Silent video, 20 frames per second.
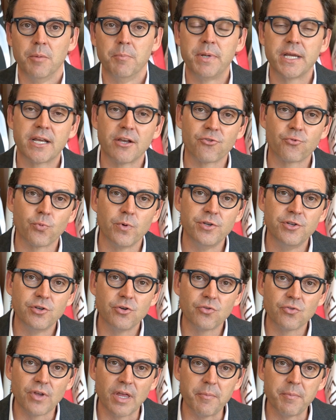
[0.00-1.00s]
Because when
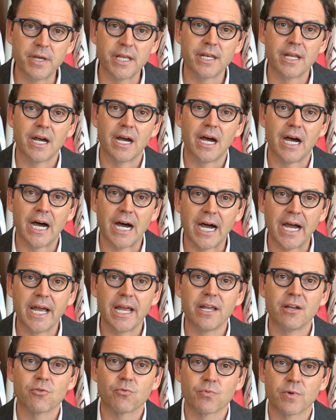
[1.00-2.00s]
you limit
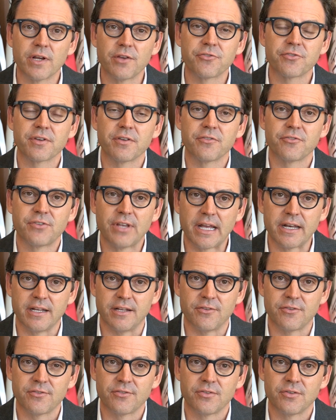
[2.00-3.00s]
high risk
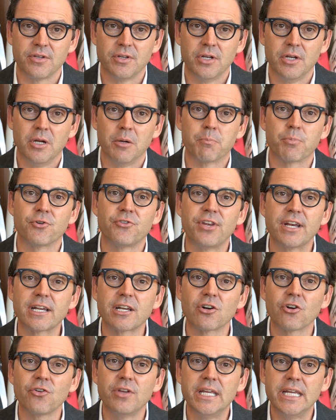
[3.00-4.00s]
settings,
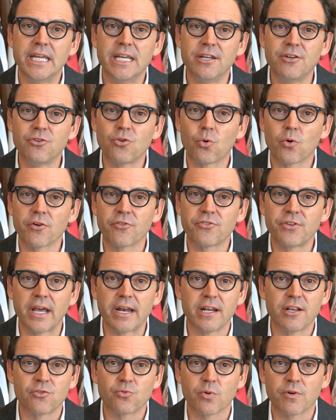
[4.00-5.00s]
particularly indoor
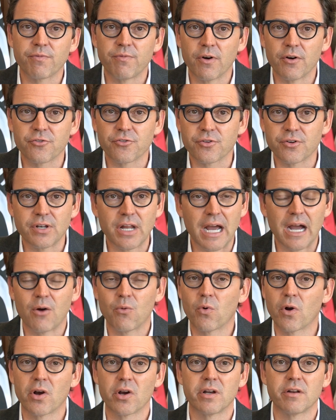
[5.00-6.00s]
settings where folks are
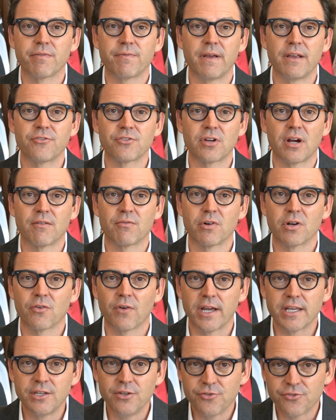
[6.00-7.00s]
not wearing a face covering
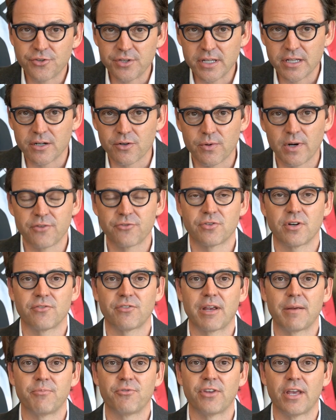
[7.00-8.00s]
like you see in a restaurant
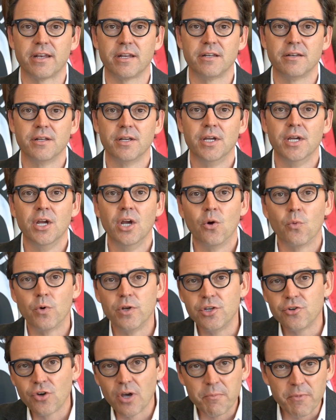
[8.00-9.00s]
type setting.
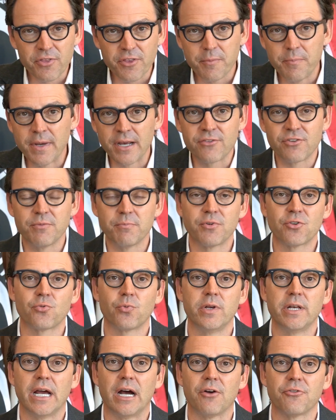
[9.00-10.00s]
When you limit the mixing
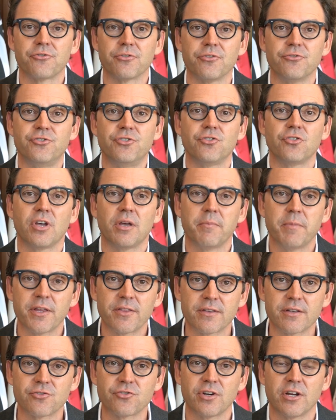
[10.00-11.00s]
between households, you
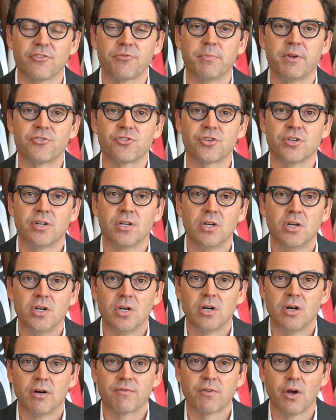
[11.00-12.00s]
limit the transmission
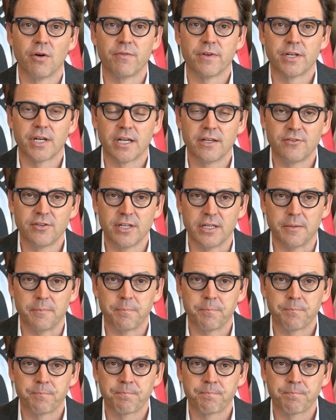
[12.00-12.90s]
of COVID-19.